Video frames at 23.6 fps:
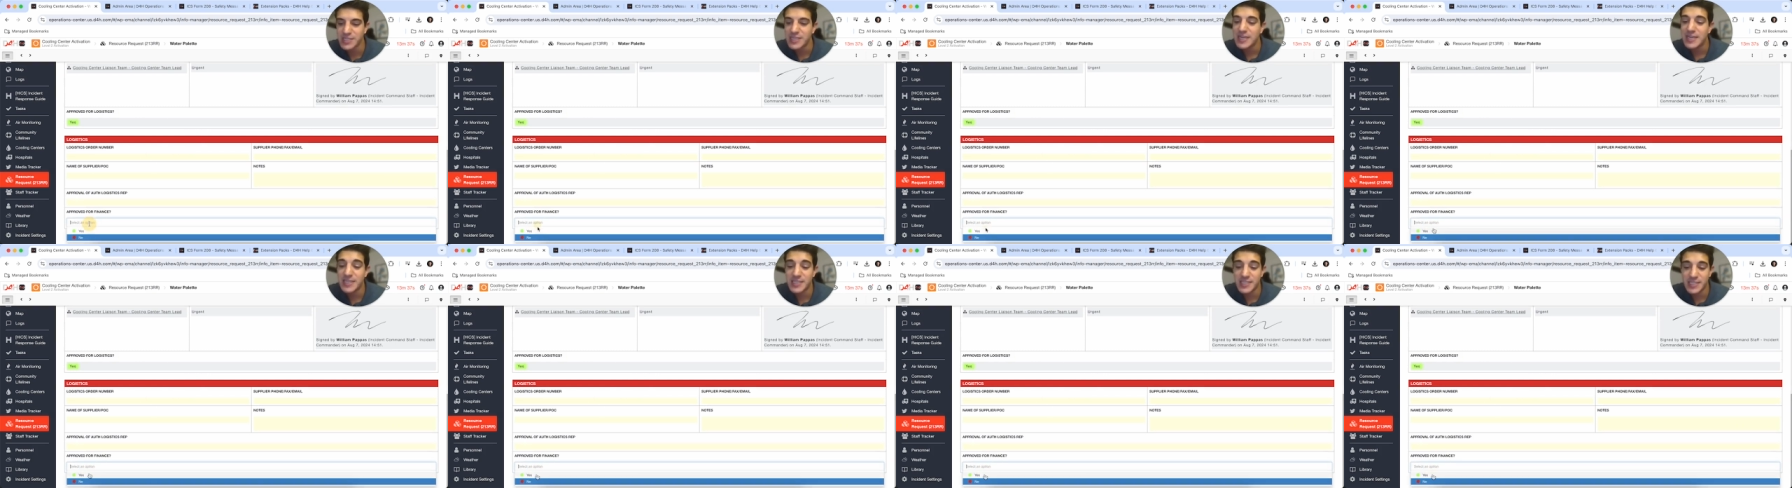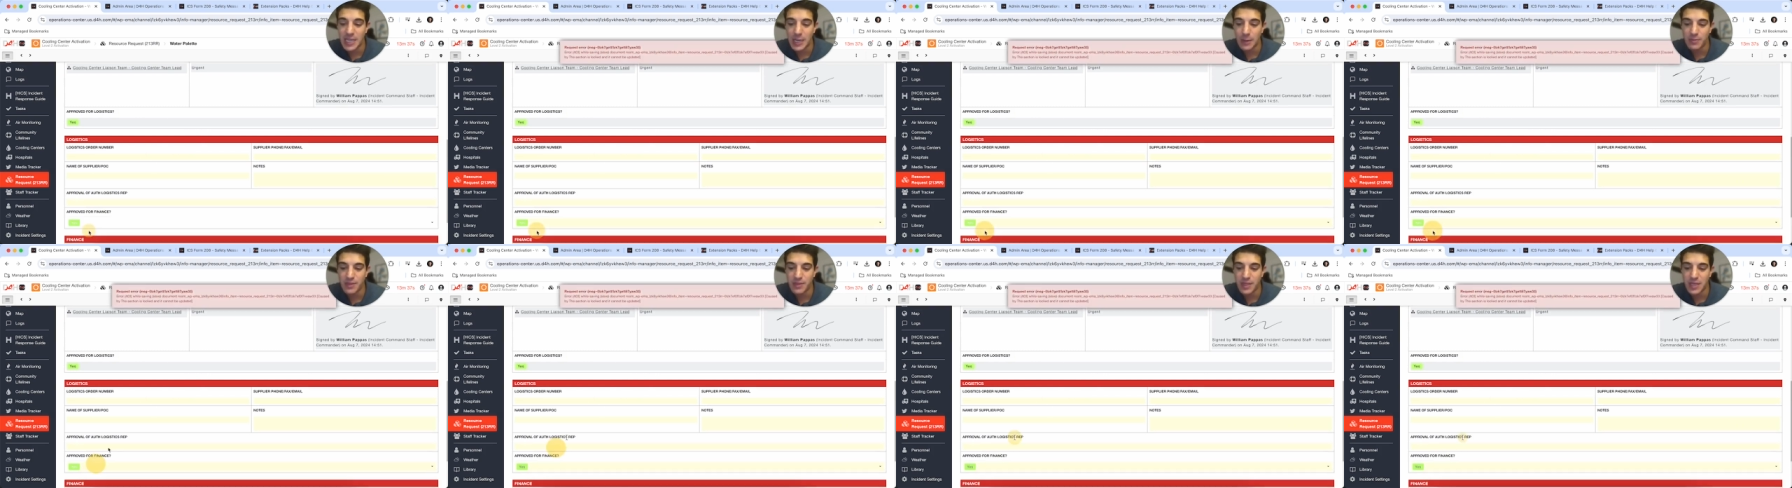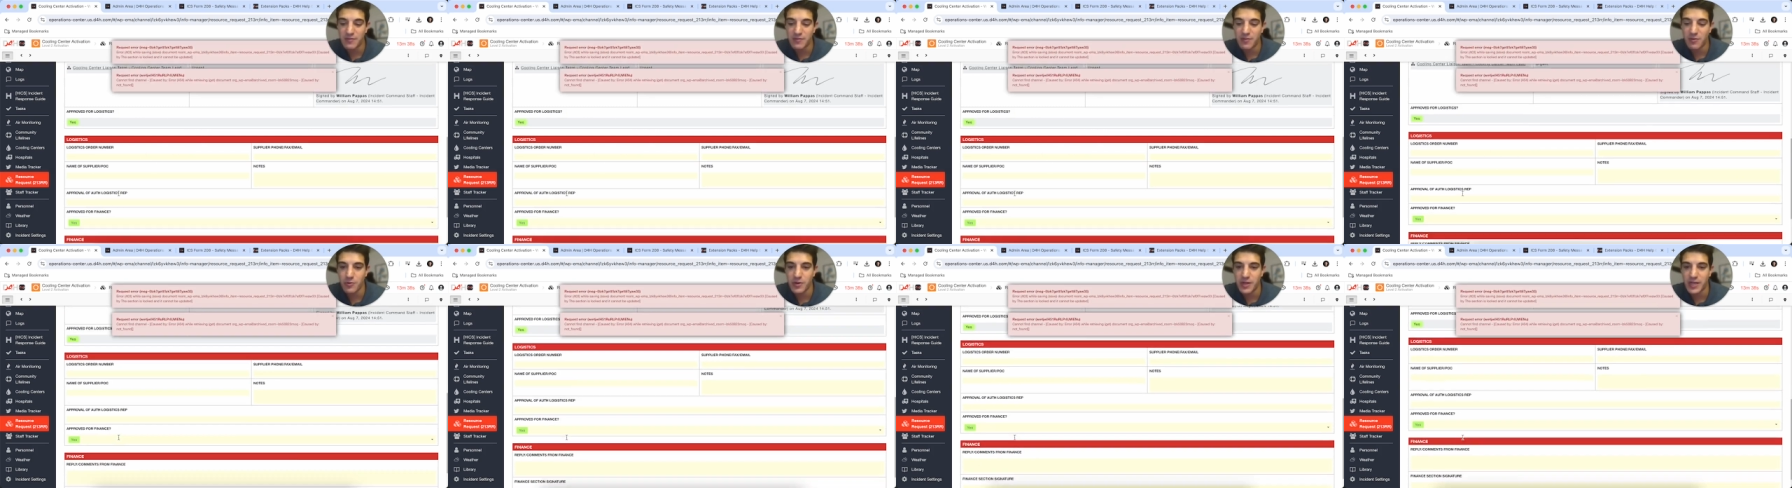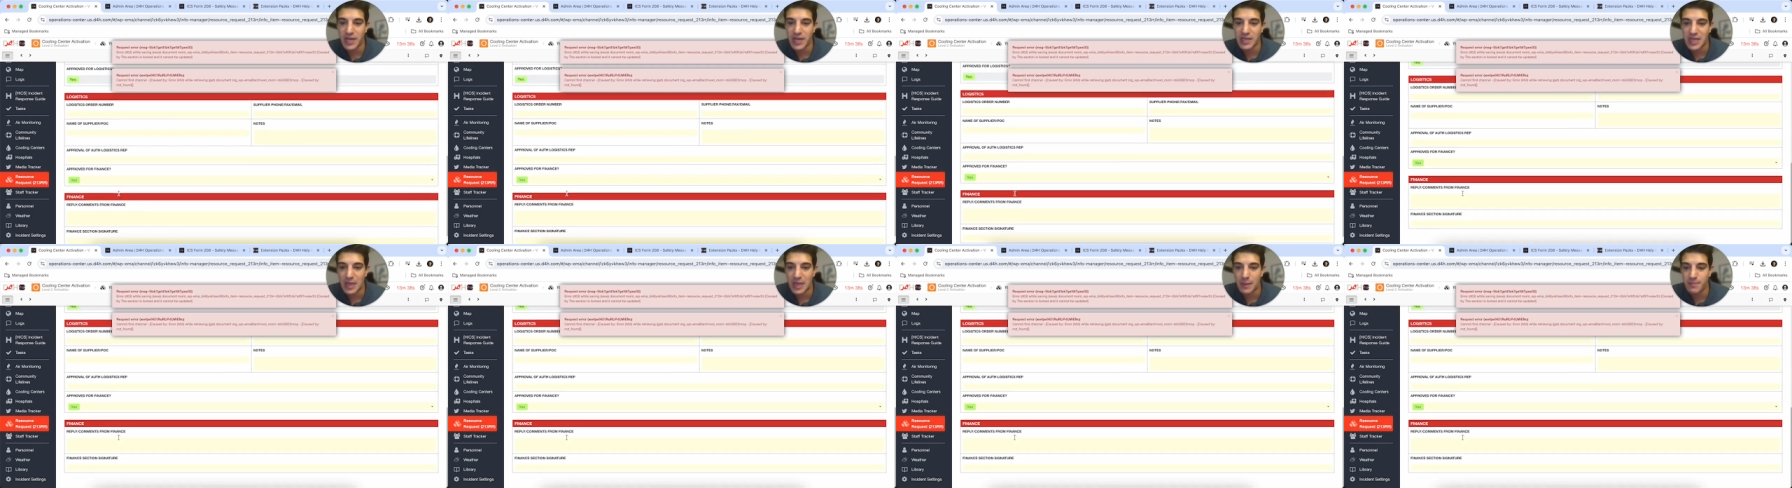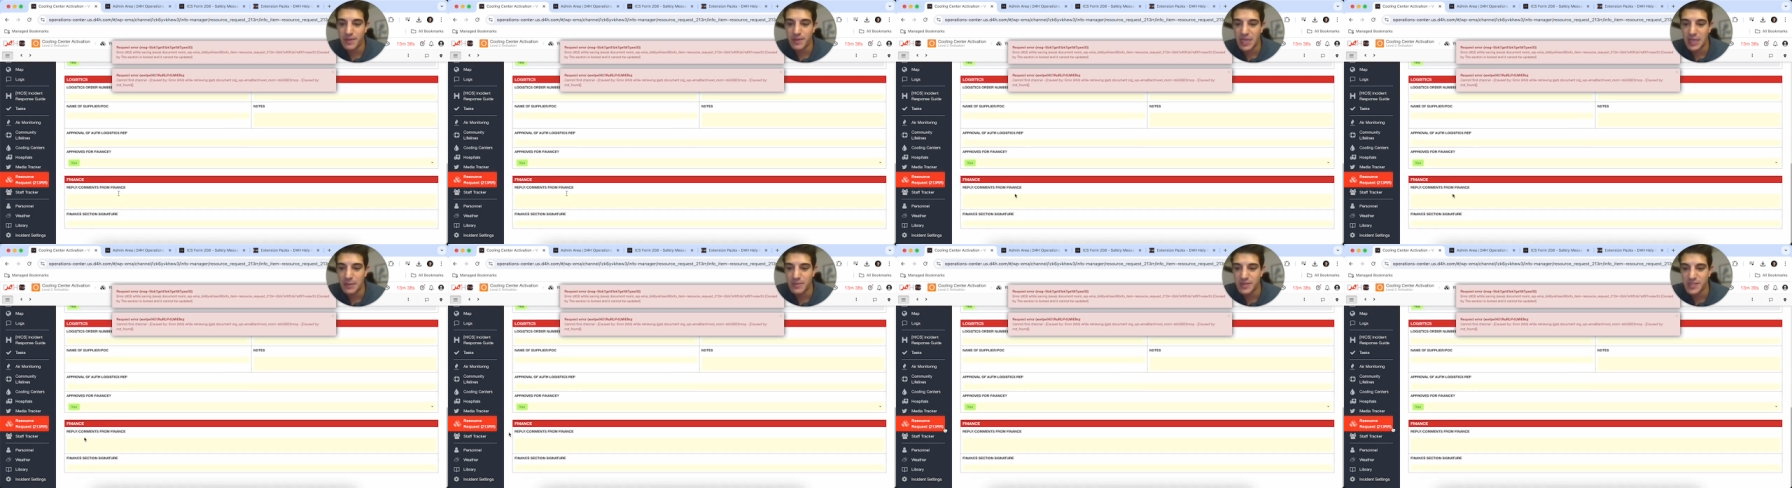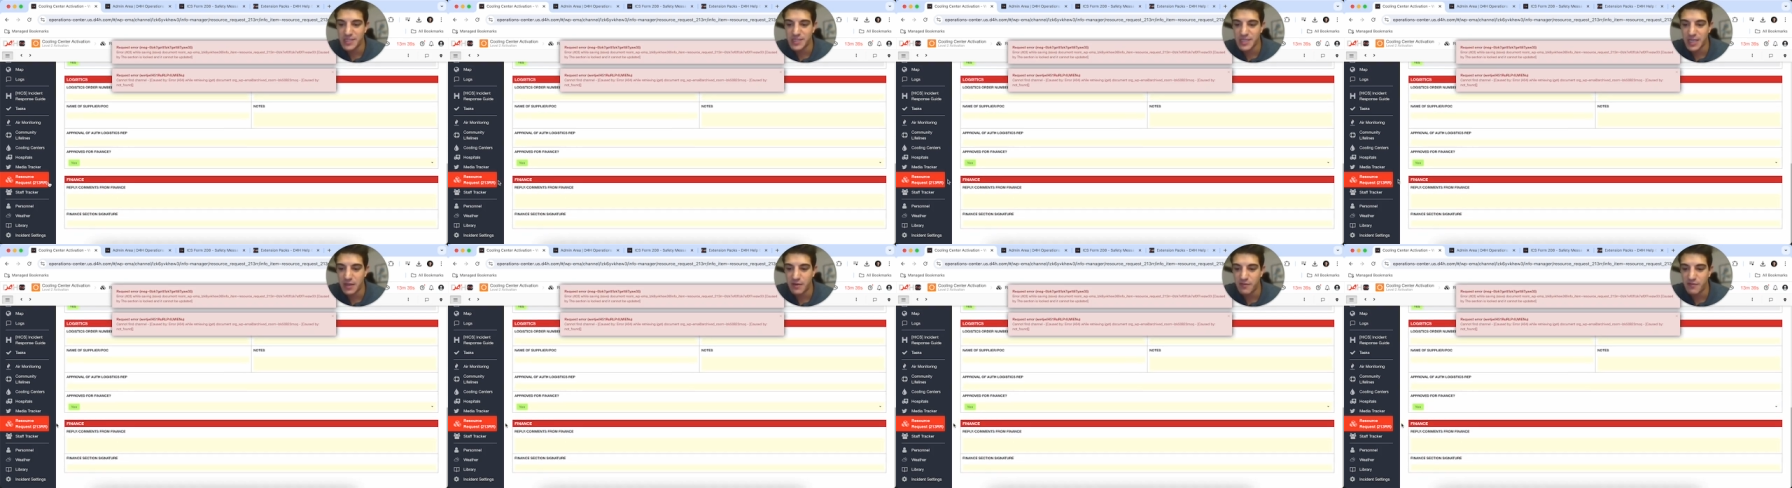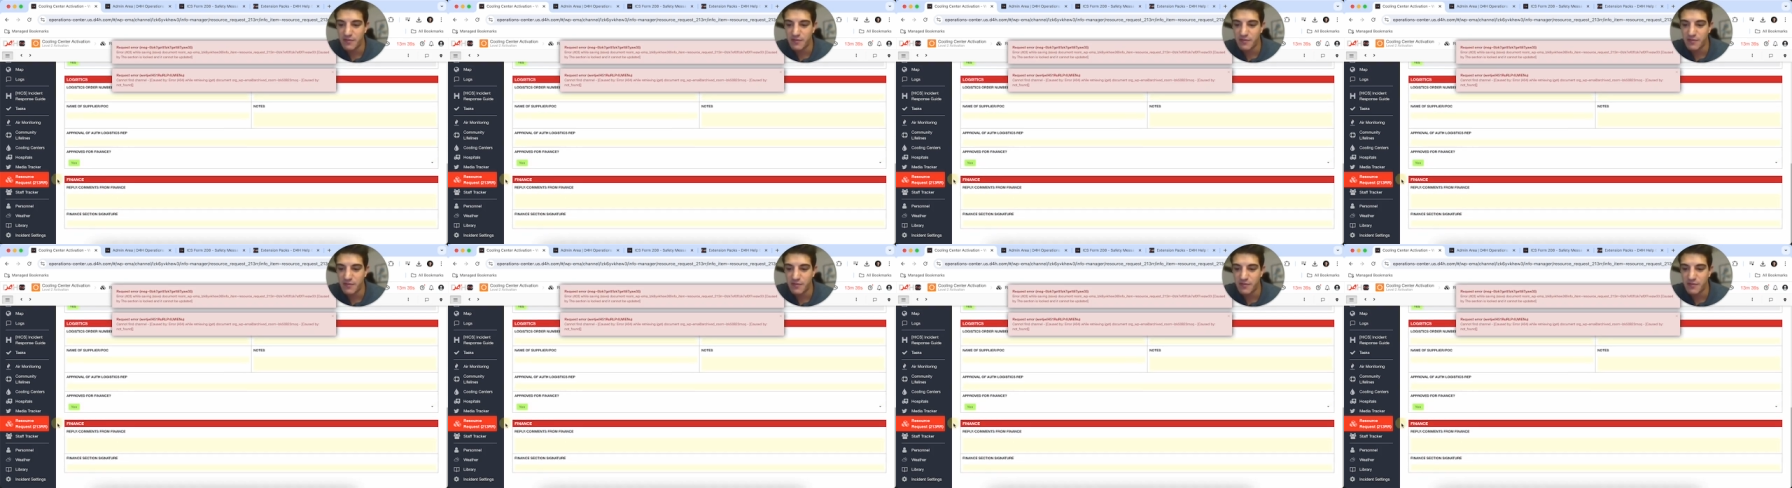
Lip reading: Same thing if we were to get that payment set